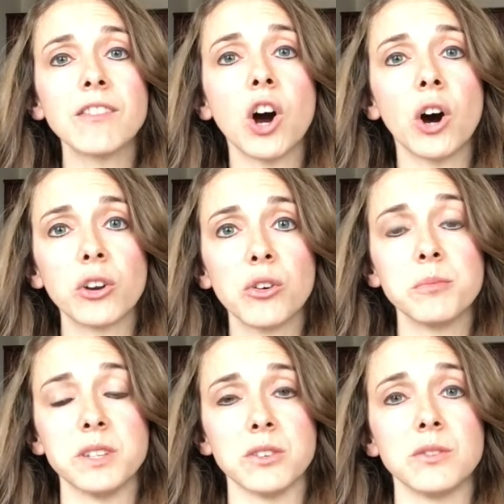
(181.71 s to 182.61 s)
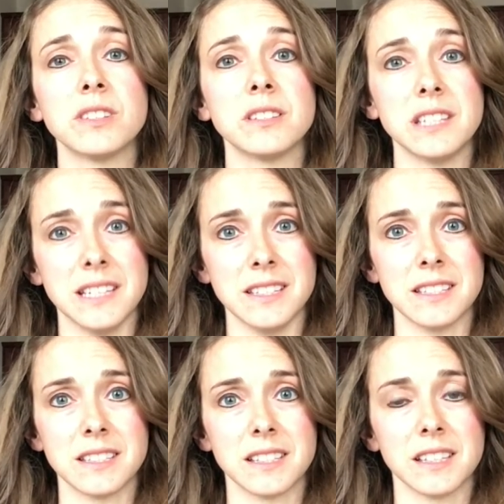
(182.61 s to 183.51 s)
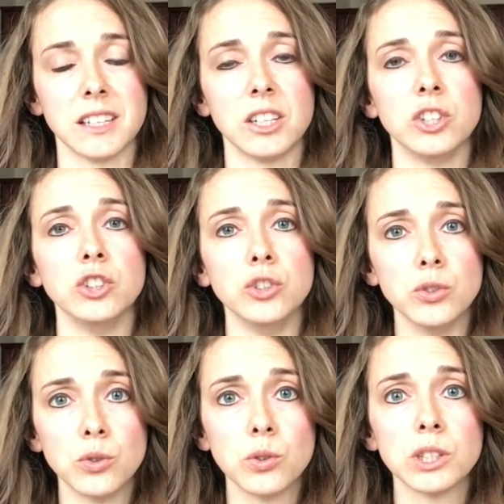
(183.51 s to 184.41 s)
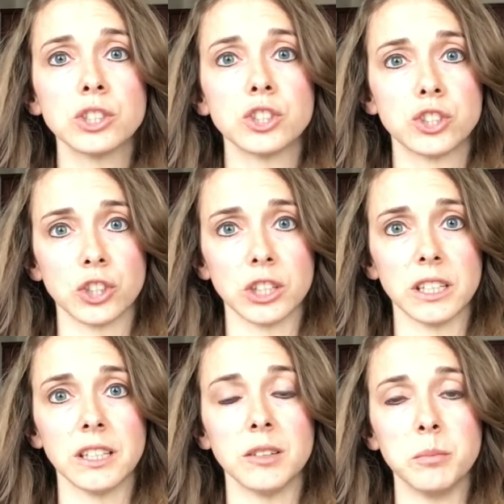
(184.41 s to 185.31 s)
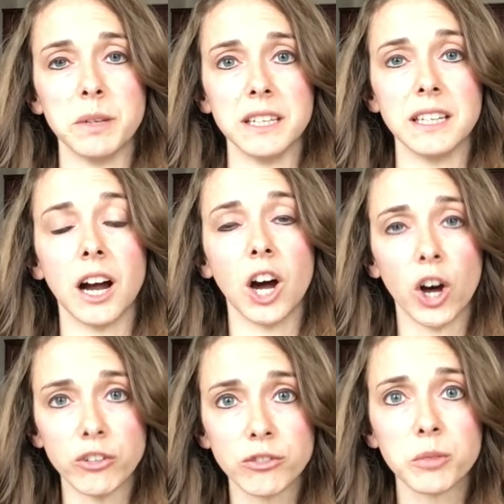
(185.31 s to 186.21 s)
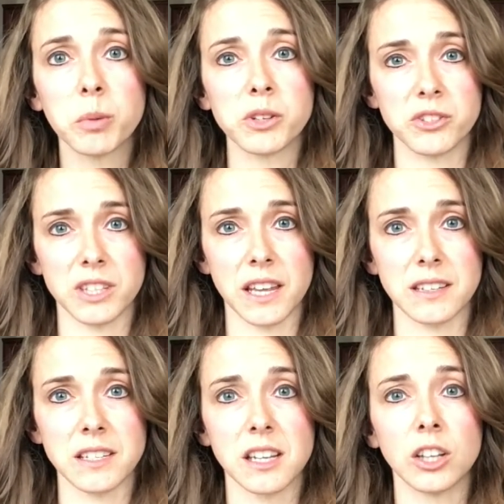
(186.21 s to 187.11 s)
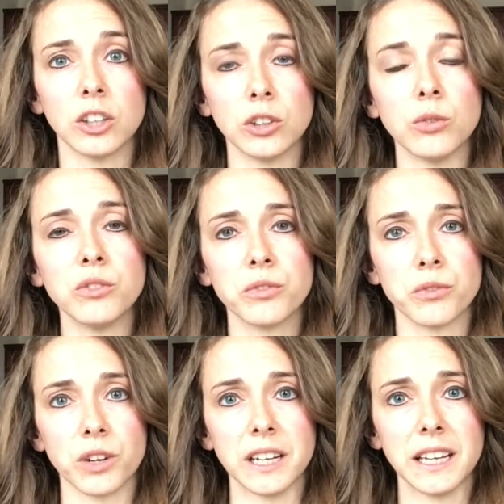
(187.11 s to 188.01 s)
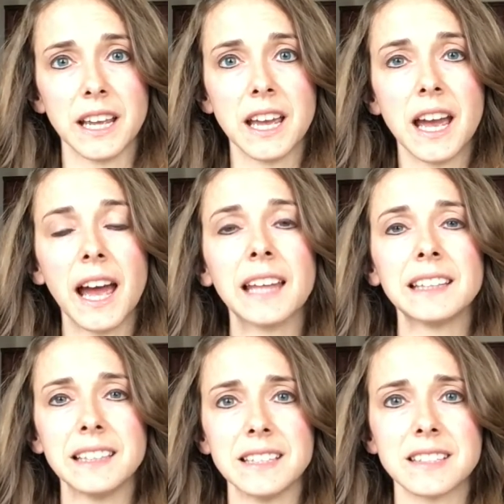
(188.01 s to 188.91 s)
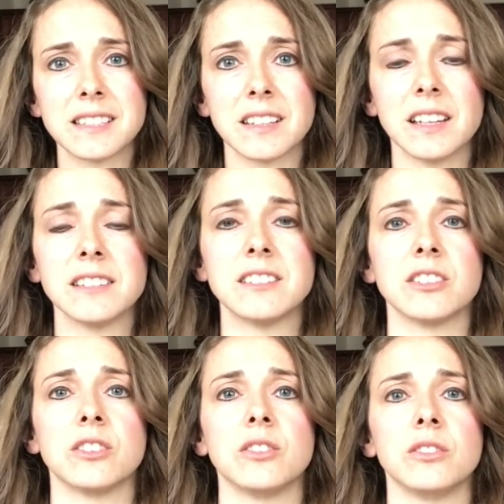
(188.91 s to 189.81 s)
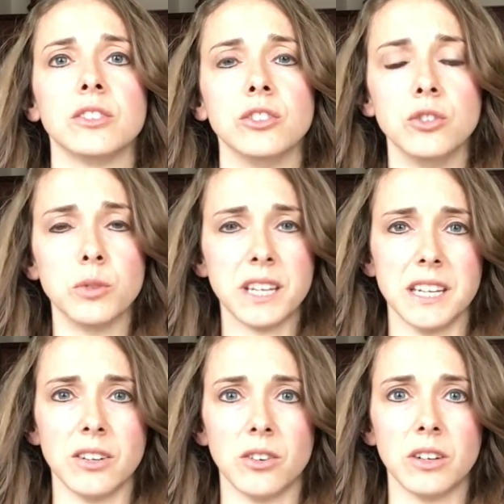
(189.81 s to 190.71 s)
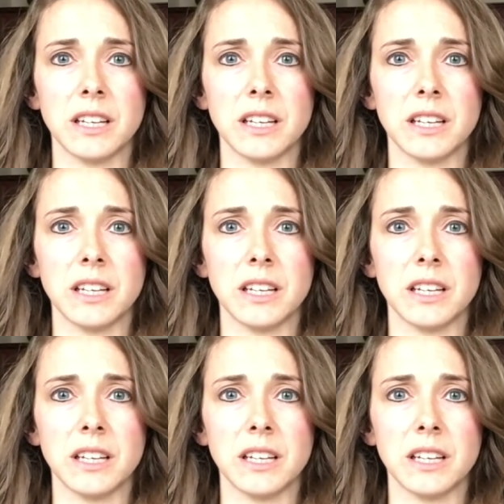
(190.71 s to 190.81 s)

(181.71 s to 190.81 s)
autoimmune disease, you should be 100% gluten-free, at least until you heal.